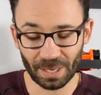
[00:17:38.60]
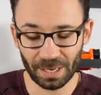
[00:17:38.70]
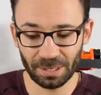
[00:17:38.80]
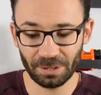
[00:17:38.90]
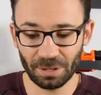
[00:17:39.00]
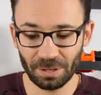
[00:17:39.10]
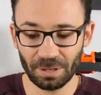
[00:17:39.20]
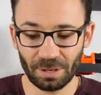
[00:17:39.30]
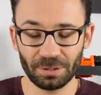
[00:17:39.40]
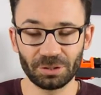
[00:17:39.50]
and
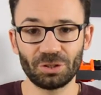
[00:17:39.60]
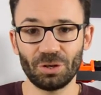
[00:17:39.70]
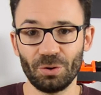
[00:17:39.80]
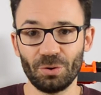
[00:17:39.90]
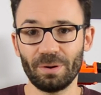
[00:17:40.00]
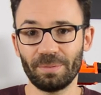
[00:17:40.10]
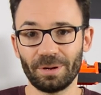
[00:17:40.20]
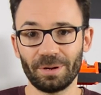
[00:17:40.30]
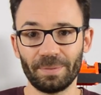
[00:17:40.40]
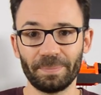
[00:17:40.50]

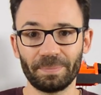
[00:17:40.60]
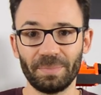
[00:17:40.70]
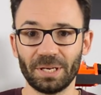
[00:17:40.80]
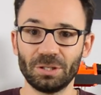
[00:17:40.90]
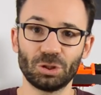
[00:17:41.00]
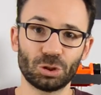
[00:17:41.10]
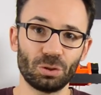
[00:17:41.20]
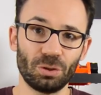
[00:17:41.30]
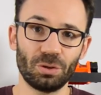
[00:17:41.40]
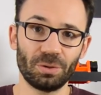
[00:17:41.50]
also making
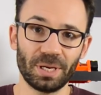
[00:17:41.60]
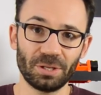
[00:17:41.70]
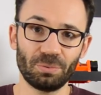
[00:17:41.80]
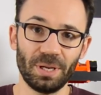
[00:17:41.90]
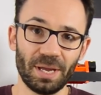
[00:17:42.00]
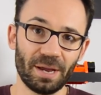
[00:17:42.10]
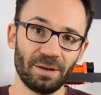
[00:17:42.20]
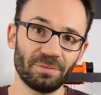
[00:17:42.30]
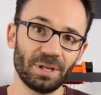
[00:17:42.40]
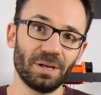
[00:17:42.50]
sure that we
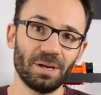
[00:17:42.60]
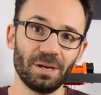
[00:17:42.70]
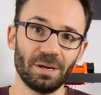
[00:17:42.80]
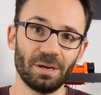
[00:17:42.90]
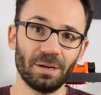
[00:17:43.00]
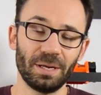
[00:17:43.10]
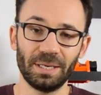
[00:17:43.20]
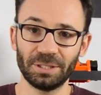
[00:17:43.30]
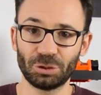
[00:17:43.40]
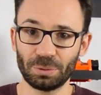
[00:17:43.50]
have
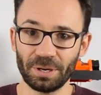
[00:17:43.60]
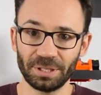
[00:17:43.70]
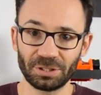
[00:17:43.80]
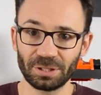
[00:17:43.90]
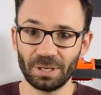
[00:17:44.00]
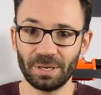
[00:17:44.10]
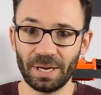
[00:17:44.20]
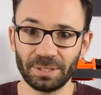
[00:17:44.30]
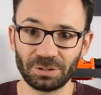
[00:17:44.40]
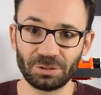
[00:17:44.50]
electronics
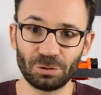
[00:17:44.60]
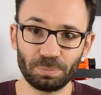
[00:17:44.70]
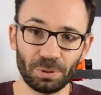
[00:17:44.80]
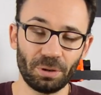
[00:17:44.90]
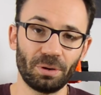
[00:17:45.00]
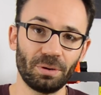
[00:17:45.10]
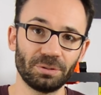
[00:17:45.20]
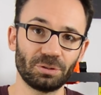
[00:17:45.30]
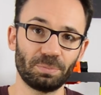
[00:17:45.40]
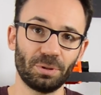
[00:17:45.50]
that
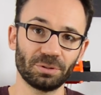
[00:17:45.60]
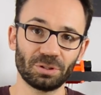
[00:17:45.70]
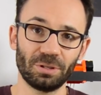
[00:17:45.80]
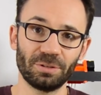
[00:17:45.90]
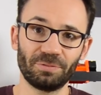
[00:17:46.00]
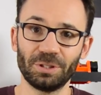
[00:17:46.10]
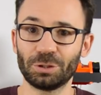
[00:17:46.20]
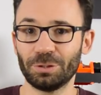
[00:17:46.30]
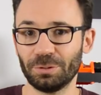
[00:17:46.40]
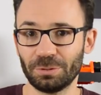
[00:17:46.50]
supports all the
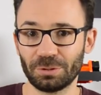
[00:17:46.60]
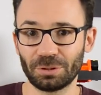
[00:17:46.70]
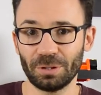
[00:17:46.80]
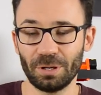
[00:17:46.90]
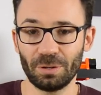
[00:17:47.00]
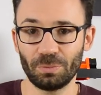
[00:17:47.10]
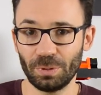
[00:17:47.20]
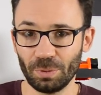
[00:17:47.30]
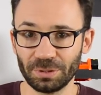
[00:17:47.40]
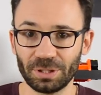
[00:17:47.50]
features
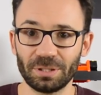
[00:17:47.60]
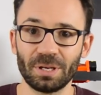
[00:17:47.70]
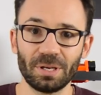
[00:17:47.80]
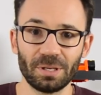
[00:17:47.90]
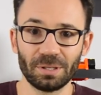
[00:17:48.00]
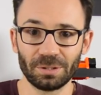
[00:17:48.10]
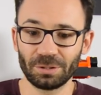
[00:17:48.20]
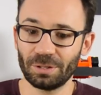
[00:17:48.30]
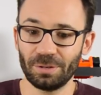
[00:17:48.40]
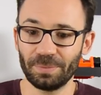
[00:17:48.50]
we wanted.
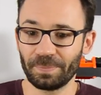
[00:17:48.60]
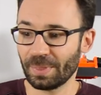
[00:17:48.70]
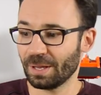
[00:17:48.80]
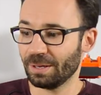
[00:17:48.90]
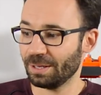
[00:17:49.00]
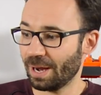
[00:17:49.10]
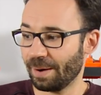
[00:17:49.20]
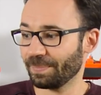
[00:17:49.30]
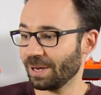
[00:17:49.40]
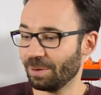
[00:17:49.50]
So
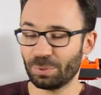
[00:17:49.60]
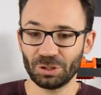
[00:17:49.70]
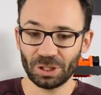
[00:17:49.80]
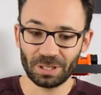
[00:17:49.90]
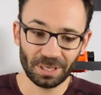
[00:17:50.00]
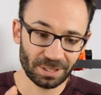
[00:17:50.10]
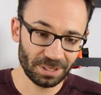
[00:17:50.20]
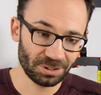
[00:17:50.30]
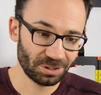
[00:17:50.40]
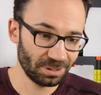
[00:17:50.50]
yeah, a project like
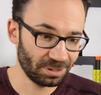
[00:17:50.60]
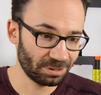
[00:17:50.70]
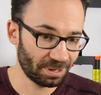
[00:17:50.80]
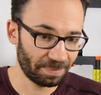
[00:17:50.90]
this is